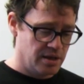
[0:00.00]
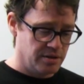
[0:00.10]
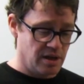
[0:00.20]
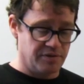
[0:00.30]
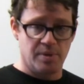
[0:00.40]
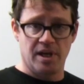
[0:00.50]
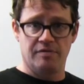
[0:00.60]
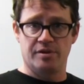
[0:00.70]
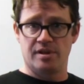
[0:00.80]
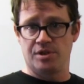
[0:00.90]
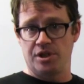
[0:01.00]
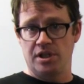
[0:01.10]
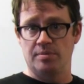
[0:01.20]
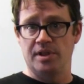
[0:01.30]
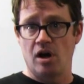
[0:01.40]
you have to pay for the
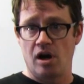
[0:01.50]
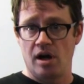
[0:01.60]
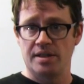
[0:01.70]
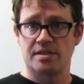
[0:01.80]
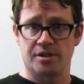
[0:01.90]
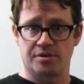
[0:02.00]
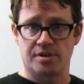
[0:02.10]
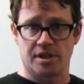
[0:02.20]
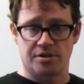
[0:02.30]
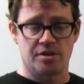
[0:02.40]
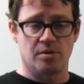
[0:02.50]
machine to be on, etc., etc.